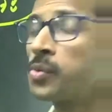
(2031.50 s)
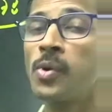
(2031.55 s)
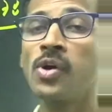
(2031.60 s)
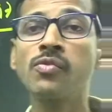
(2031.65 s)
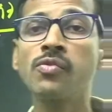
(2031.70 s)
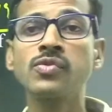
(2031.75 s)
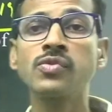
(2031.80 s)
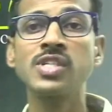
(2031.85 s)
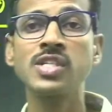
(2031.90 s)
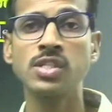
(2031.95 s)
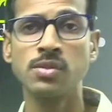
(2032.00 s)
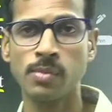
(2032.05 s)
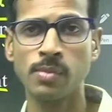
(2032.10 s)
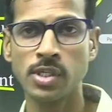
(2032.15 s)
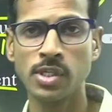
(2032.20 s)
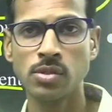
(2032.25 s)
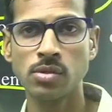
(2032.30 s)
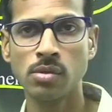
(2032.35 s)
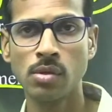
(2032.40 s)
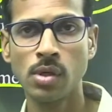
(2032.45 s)
of 6
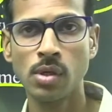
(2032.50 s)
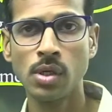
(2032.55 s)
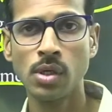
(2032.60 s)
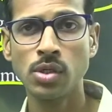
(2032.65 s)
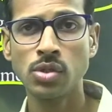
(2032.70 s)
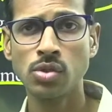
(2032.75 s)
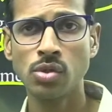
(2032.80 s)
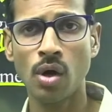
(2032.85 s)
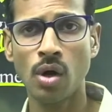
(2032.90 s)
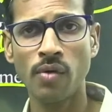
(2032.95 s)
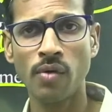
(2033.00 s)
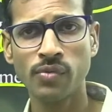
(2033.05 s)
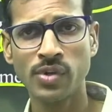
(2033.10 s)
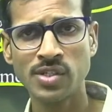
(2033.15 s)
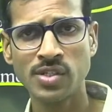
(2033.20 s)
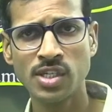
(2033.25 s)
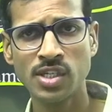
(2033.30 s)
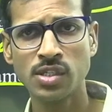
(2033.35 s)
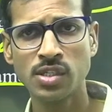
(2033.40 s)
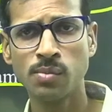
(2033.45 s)
months. So after
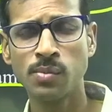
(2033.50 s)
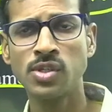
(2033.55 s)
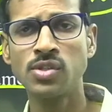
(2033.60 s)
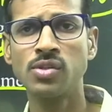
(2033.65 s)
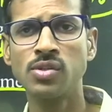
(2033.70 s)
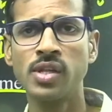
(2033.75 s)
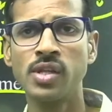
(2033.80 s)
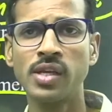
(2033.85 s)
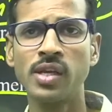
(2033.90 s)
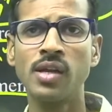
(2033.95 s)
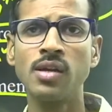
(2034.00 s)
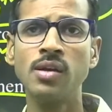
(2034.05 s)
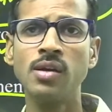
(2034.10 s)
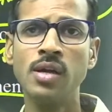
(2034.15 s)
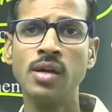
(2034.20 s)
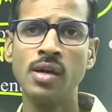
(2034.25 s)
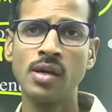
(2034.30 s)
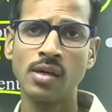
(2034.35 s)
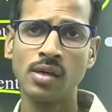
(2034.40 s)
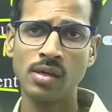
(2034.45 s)
6 months they can
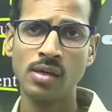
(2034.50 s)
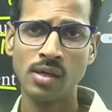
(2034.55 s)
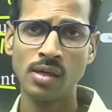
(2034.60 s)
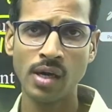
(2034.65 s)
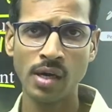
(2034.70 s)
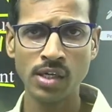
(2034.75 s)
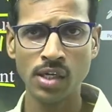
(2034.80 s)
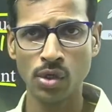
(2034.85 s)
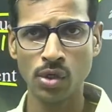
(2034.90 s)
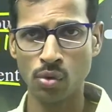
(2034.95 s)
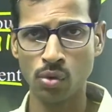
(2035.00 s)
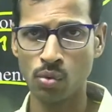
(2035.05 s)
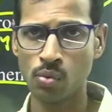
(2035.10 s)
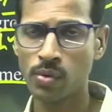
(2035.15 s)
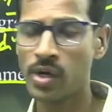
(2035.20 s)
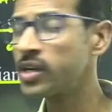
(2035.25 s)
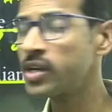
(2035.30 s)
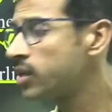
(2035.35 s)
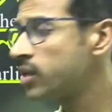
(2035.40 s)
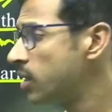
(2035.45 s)
continue,
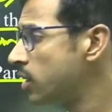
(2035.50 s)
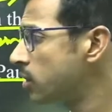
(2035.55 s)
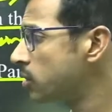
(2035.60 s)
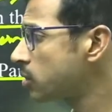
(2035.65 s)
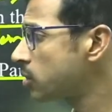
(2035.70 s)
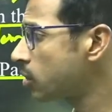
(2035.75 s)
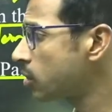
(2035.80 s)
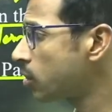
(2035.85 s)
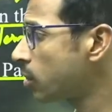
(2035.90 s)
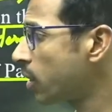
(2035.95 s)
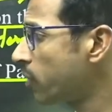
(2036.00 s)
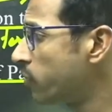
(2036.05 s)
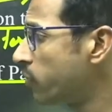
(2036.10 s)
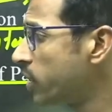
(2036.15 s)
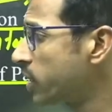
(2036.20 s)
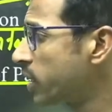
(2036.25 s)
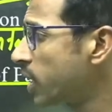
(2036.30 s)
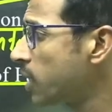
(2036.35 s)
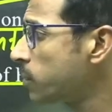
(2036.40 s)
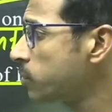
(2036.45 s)
right? So every
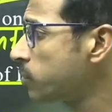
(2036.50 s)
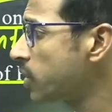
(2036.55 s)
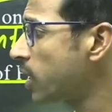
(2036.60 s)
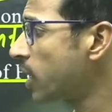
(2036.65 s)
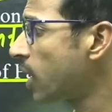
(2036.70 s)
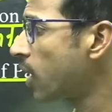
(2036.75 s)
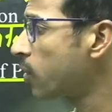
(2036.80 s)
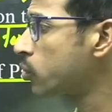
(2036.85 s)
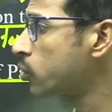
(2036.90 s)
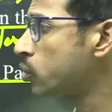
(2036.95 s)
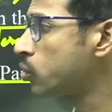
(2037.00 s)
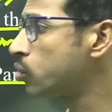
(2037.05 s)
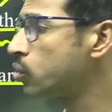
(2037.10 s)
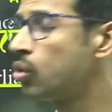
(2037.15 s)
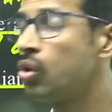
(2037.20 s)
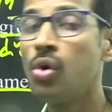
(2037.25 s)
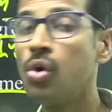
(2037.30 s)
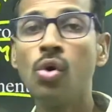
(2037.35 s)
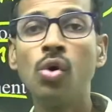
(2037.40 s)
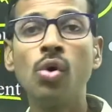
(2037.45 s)
time they have to
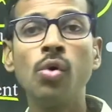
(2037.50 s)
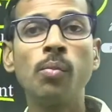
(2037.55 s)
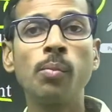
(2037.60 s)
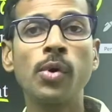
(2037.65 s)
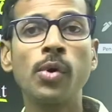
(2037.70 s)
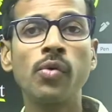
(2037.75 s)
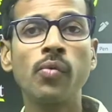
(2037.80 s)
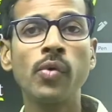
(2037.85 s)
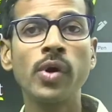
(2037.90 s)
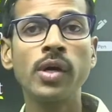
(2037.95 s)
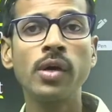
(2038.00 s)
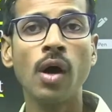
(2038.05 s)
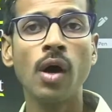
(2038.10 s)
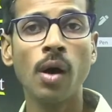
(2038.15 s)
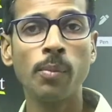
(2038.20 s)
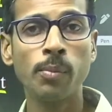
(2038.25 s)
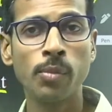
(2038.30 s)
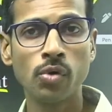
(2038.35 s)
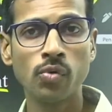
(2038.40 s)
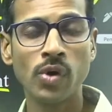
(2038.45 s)
provide
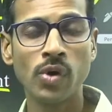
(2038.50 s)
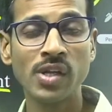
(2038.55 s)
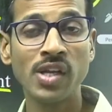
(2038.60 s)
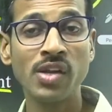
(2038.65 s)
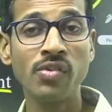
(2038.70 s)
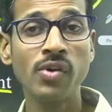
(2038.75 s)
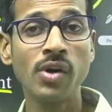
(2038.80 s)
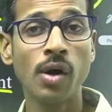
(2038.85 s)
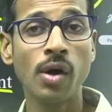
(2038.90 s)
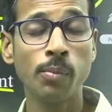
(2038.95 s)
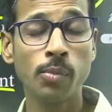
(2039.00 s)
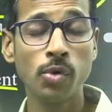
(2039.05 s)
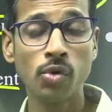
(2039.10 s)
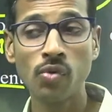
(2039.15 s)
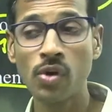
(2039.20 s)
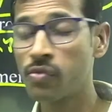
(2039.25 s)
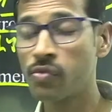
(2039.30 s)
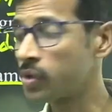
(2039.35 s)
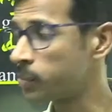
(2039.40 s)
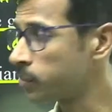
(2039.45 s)
approval, give an approval
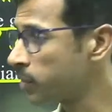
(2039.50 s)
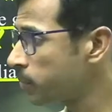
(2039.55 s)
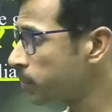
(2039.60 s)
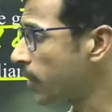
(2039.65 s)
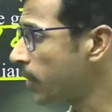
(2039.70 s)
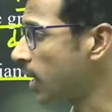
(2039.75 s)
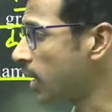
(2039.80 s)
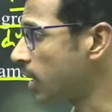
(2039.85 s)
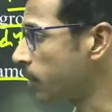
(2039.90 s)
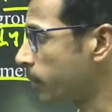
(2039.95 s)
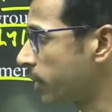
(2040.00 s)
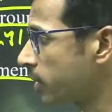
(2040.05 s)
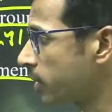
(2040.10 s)
from the parliament,